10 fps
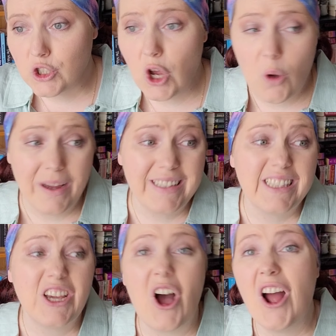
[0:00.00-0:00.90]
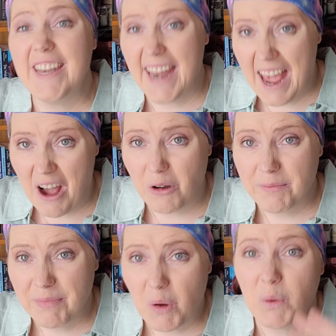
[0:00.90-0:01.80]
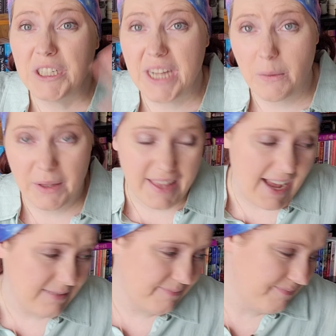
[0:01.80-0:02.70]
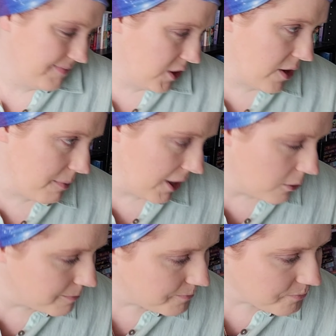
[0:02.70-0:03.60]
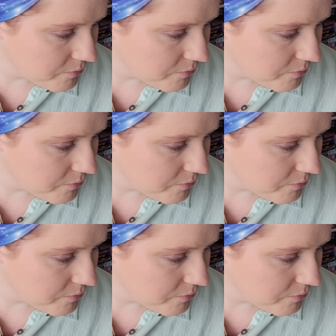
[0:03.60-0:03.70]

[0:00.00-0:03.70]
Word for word: So it's gone now. We're done with that. So there we go.